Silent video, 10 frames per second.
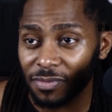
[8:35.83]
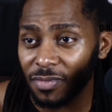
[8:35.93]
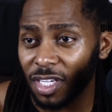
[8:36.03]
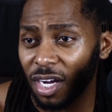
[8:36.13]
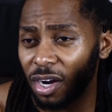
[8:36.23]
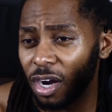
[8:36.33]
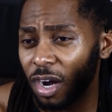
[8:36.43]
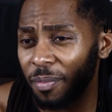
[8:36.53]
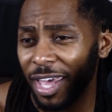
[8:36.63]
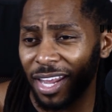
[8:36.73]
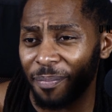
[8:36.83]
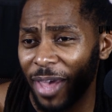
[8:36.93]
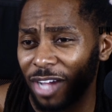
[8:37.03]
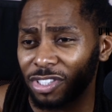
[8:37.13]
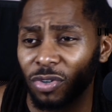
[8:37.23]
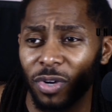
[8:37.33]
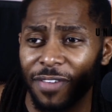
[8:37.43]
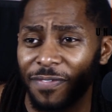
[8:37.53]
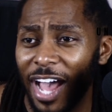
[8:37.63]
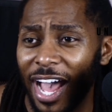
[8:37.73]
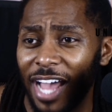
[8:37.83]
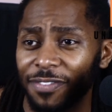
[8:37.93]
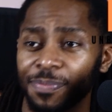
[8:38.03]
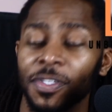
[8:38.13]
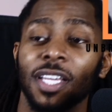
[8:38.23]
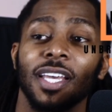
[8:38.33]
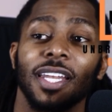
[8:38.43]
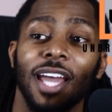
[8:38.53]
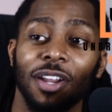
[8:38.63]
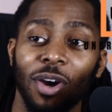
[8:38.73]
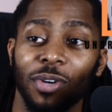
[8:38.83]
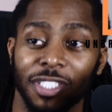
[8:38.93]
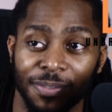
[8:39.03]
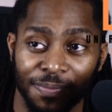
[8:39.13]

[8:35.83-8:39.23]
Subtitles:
at about 25. Now notice,